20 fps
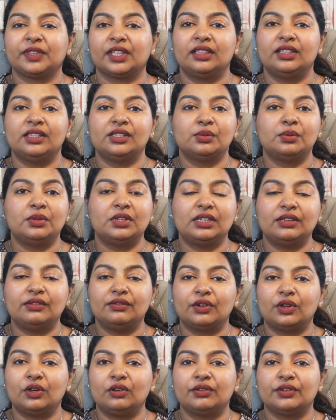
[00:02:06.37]
This would
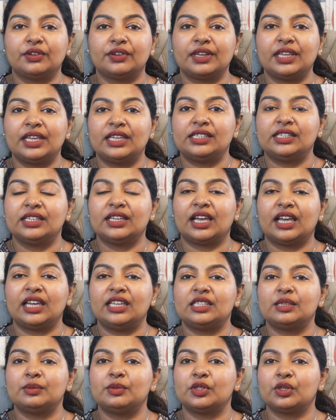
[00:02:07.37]
involve creating
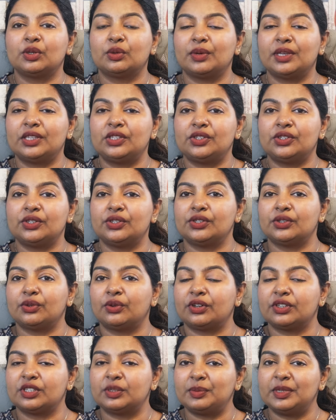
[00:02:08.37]
items or questions
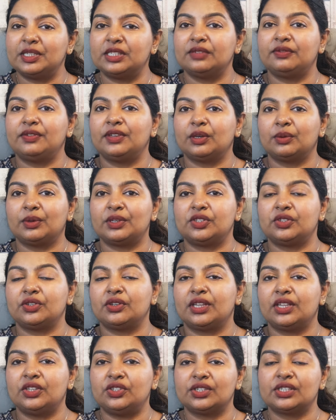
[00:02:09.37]
or a specific
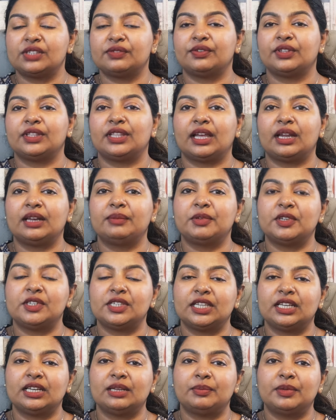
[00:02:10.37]
questionnaire just for that
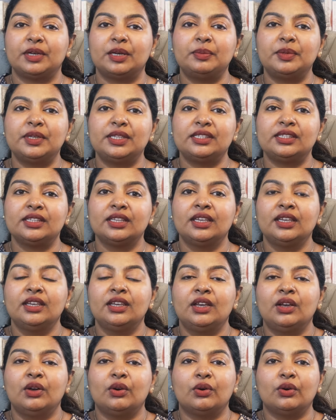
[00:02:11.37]
particular purpose,
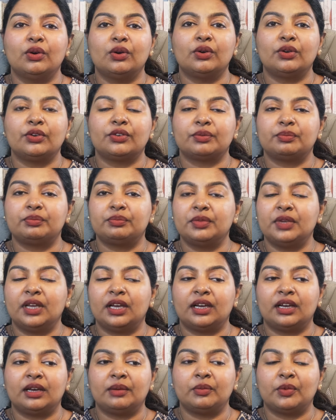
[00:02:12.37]
or
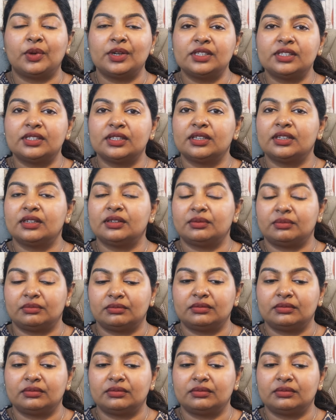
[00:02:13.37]
once the